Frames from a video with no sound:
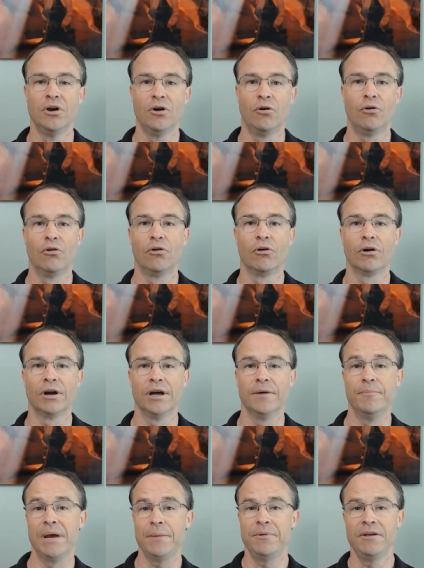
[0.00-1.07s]
or uh,
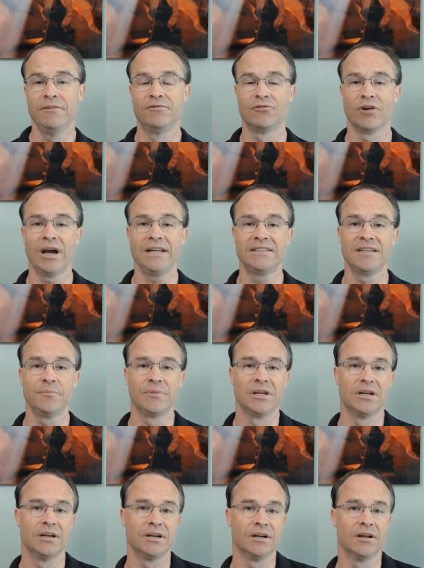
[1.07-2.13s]
maybe you've tried something
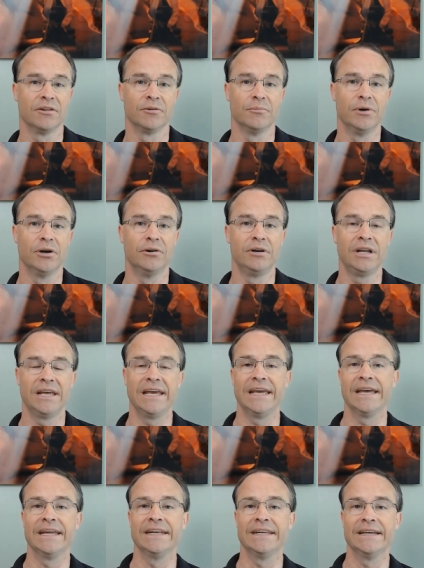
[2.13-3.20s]
in another mode
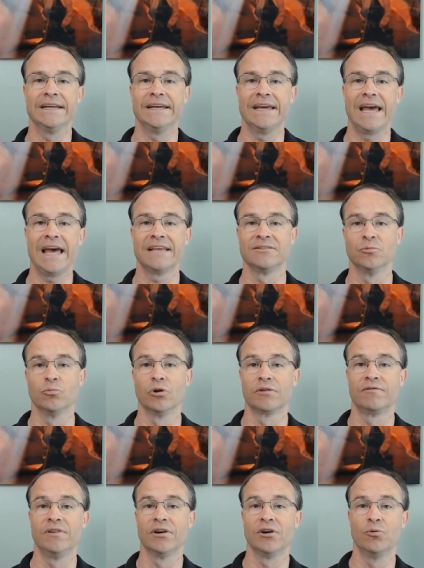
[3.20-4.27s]
and uh, it hasn't worked
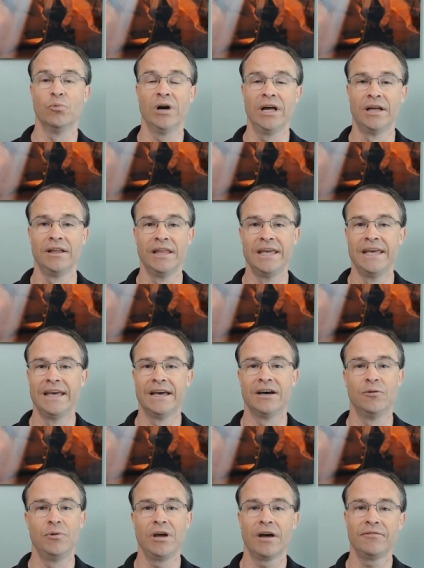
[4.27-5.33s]
very well. Uh,
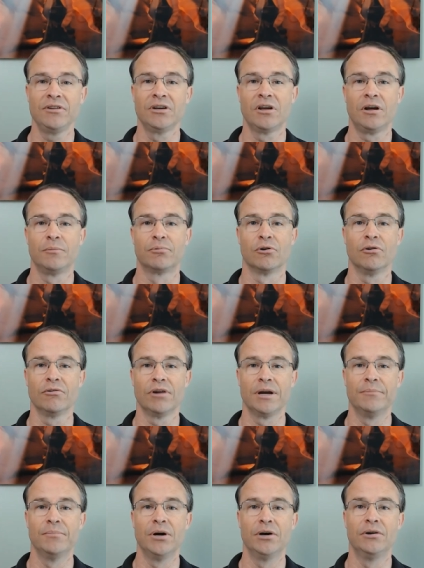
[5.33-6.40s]
we often call
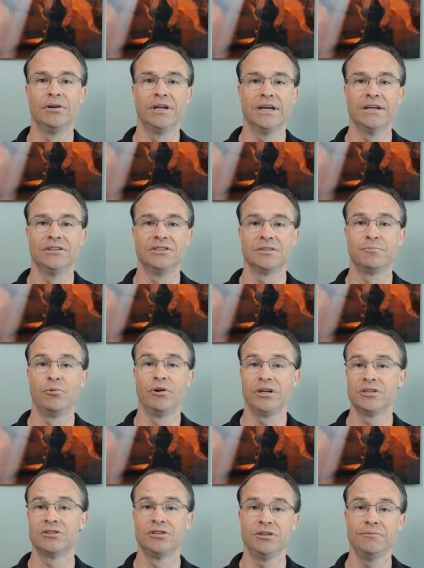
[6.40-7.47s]
program mode uh, just point
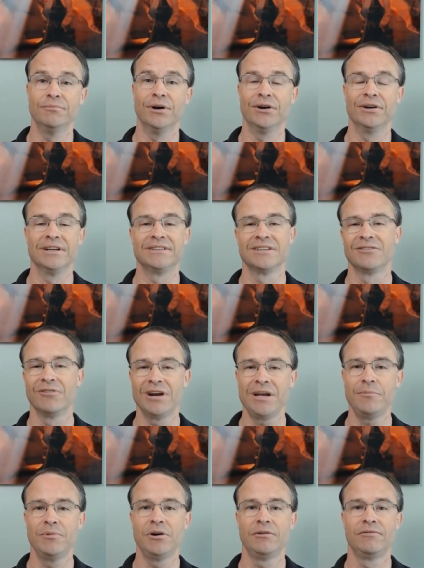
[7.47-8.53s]
and shoot mode. It's a
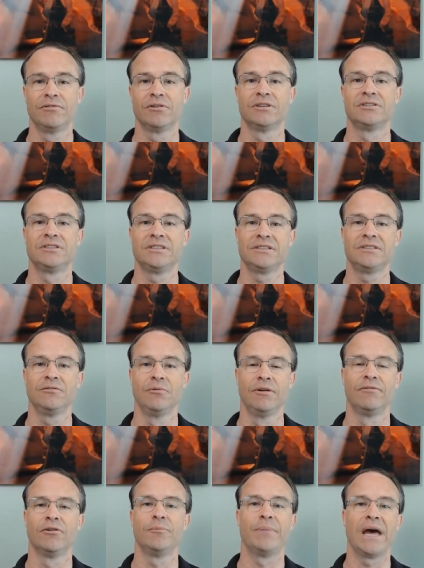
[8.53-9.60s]
great mode for us just to
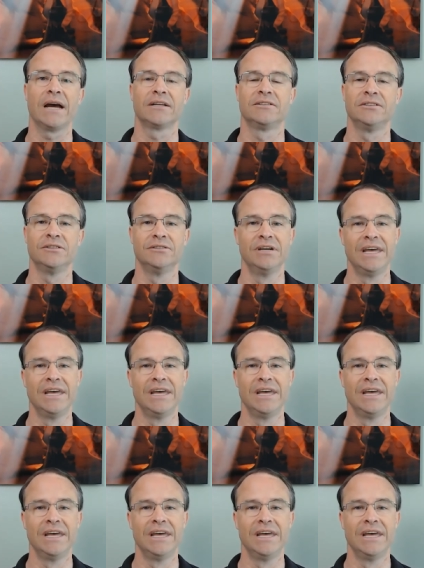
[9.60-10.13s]
refer back to